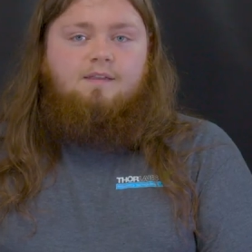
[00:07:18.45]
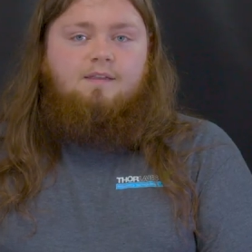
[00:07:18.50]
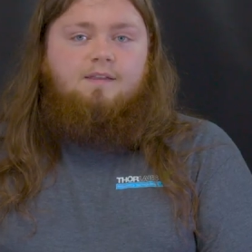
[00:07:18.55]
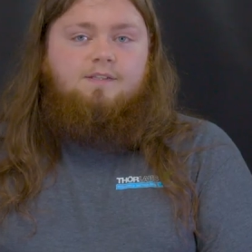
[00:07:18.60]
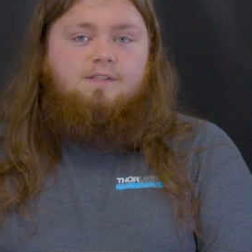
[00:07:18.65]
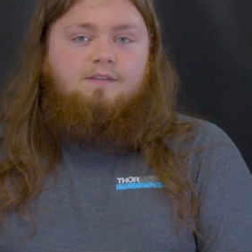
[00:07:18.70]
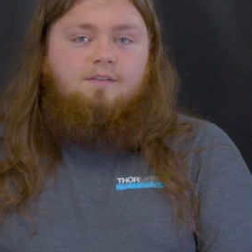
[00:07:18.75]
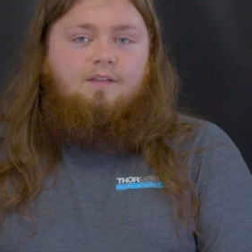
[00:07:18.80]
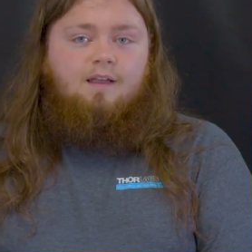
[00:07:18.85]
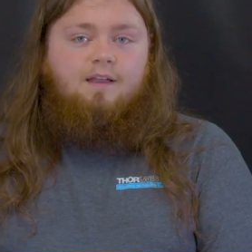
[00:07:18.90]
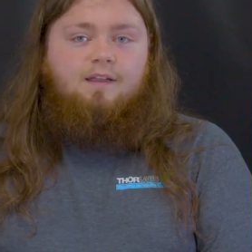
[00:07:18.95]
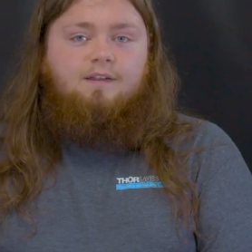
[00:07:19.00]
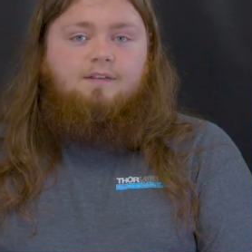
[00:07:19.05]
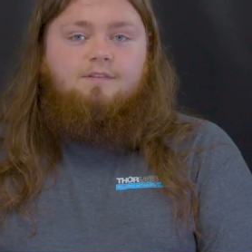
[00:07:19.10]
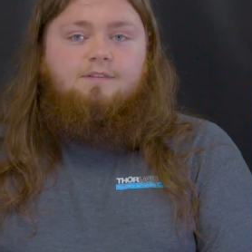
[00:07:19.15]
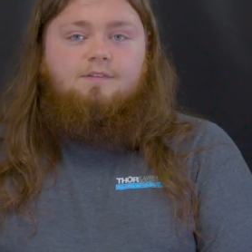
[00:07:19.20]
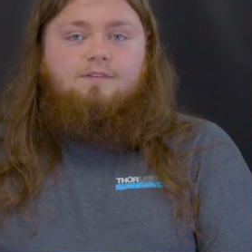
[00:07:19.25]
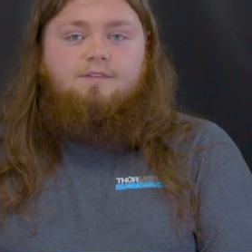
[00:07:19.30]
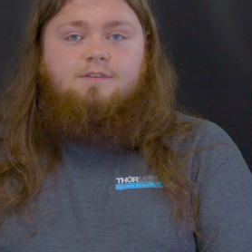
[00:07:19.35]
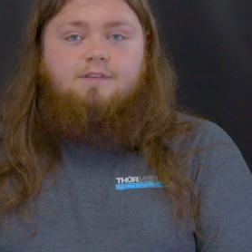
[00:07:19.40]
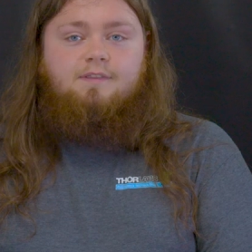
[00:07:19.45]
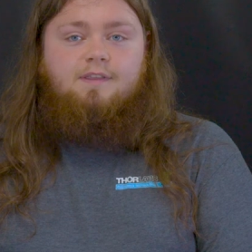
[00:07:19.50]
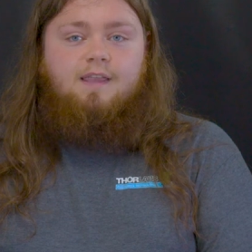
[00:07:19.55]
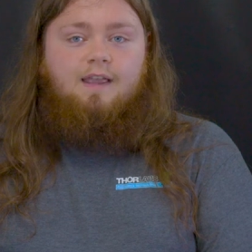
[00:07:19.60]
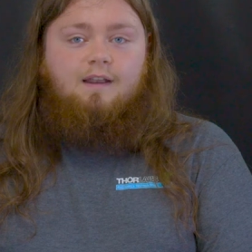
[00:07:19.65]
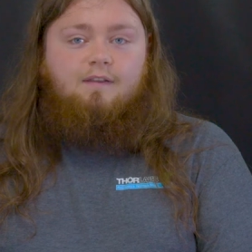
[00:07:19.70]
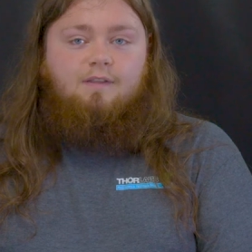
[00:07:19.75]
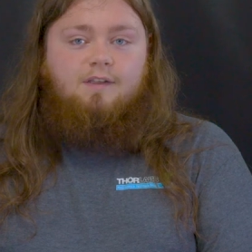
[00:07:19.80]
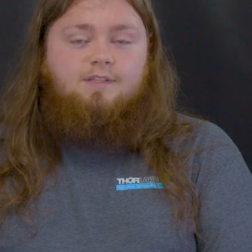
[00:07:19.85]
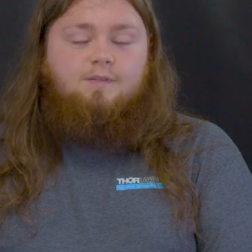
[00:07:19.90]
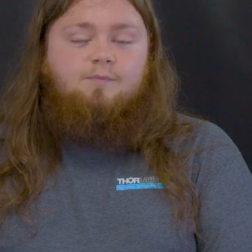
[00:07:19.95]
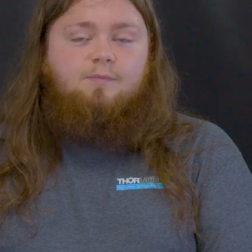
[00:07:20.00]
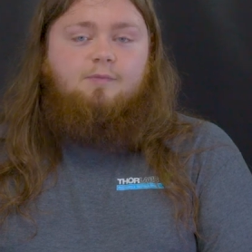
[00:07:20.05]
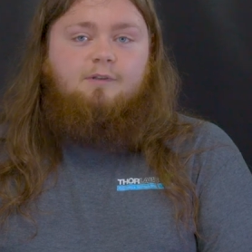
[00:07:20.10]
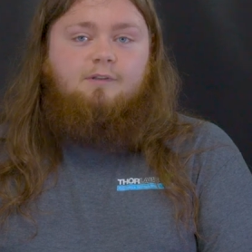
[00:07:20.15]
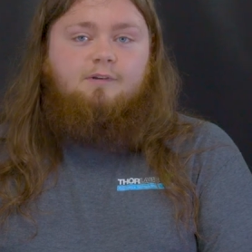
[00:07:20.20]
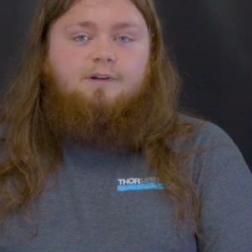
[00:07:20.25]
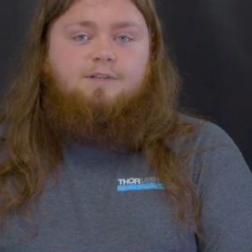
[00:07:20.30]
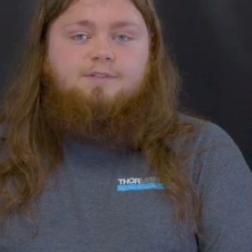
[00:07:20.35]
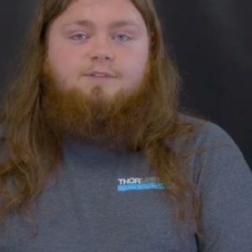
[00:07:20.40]
is aligned to the analyzing
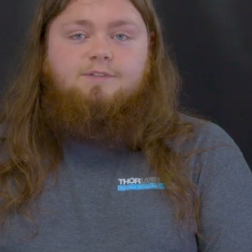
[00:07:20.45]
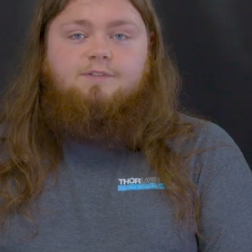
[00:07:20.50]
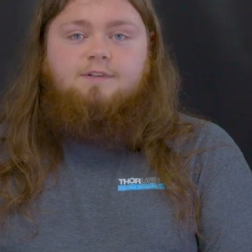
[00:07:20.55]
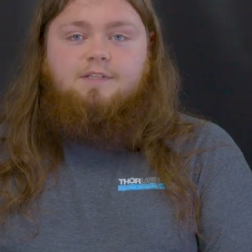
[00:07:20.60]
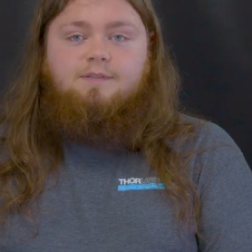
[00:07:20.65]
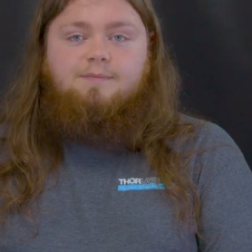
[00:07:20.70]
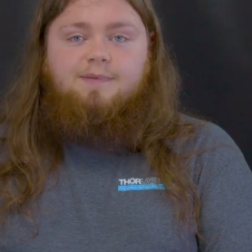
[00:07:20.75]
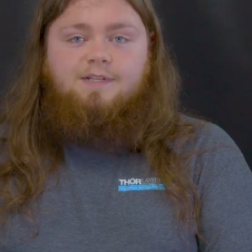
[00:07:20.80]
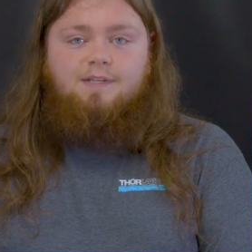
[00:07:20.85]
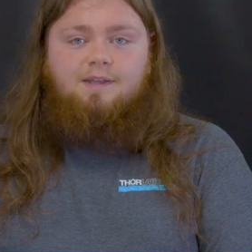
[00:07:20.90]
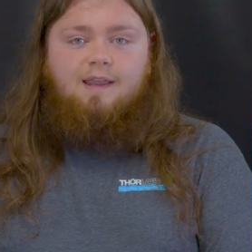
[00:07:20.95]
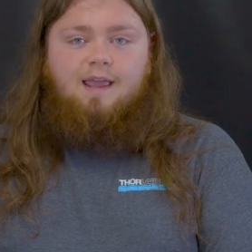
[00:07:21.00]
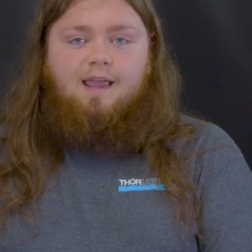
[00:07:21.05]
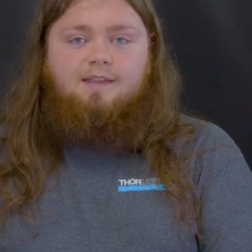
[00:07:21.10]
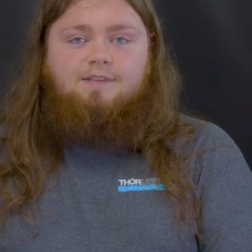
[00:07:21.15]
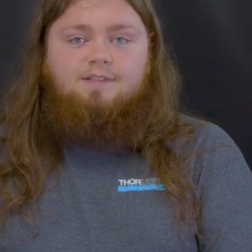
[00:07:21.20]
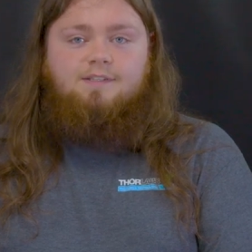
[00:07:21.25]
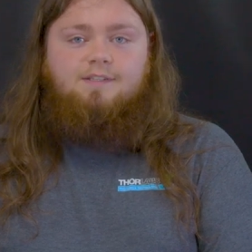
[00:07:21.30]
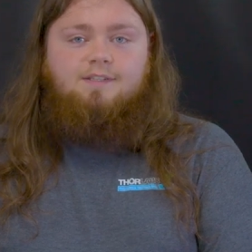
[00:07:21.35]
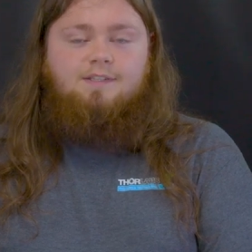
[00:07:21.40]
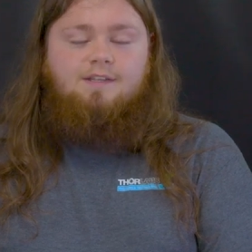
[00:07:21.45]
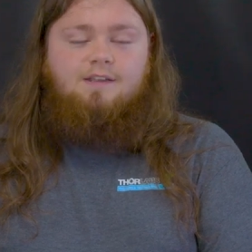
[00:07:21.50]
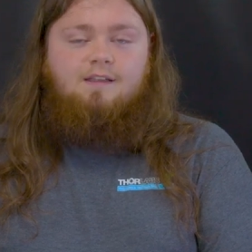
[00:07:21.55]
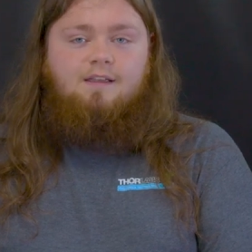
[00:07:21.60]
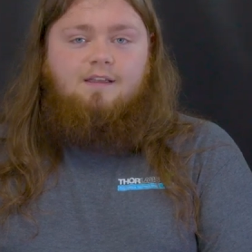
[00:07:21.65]
polarizer's transmission axis,